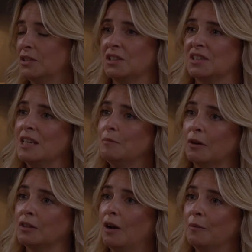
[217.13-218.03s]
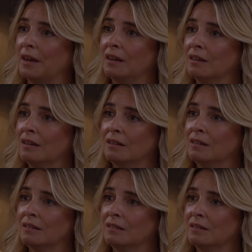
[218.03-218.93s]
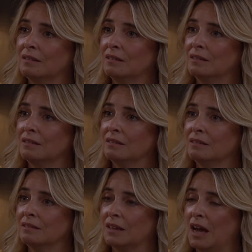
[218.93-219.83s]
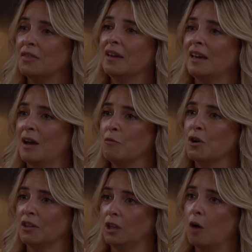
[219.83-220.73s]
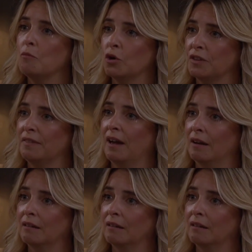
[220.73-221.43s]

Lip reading: into deceit mode, aren't we? And I think I'm worth a lot more than that.